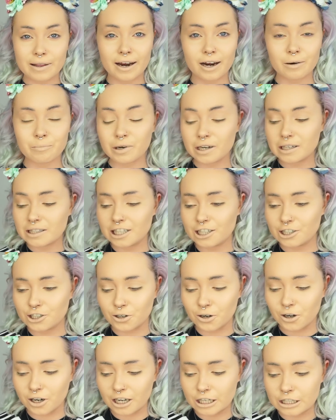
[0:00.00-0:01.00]
there and put a
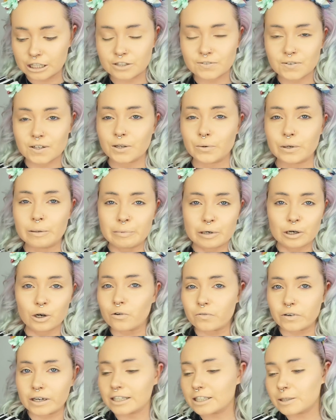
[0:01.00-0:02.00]
t-shirt on. I just felt a wee bit
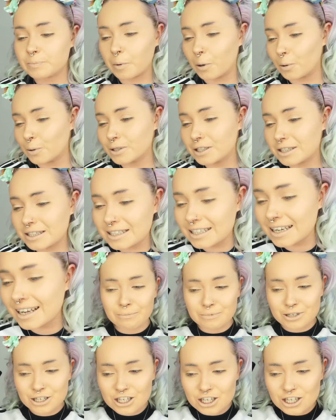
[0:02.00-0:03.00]

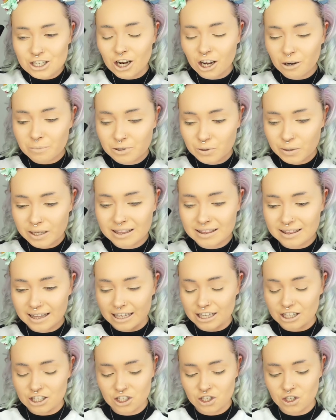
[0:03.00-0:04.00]
overexposed. Stuck between
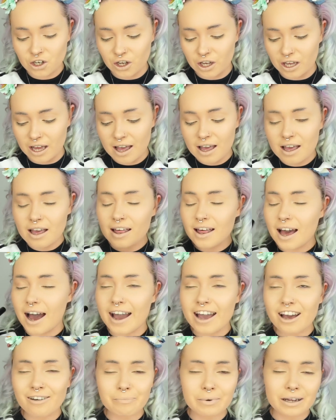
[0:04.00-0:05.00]
these two. I
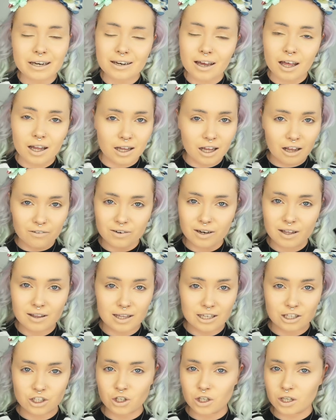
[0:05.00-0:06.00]
have been loving it,
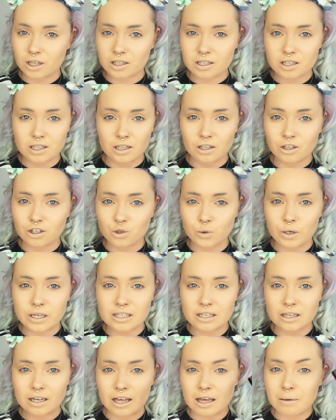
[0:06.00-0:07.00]
these two concealers
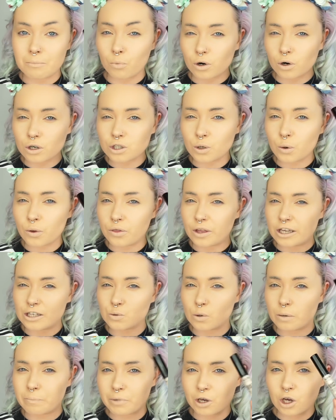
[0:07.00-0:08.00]
recently. More so this
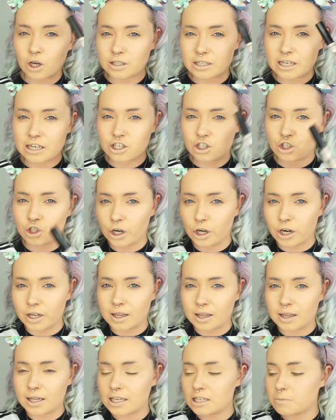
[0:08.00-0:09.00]
one because it is newer
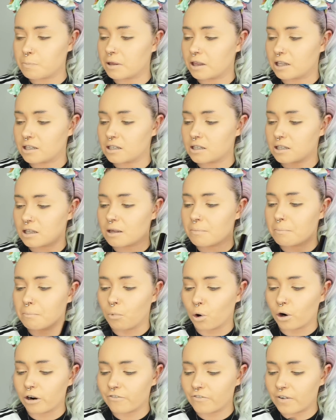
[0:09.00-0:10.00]
than this. But this is the
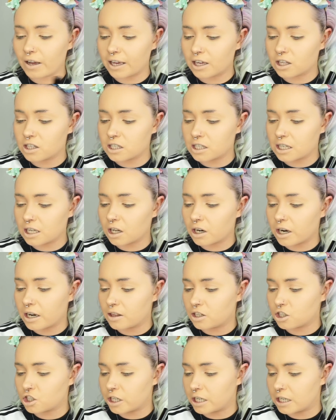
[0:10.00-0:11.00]
Morphe concealer in
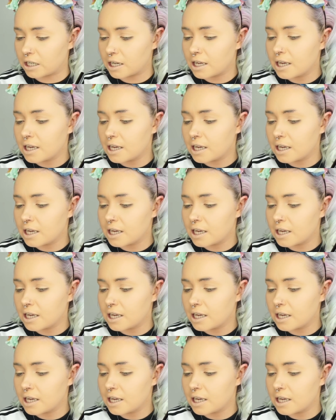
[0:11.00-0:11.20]
the shade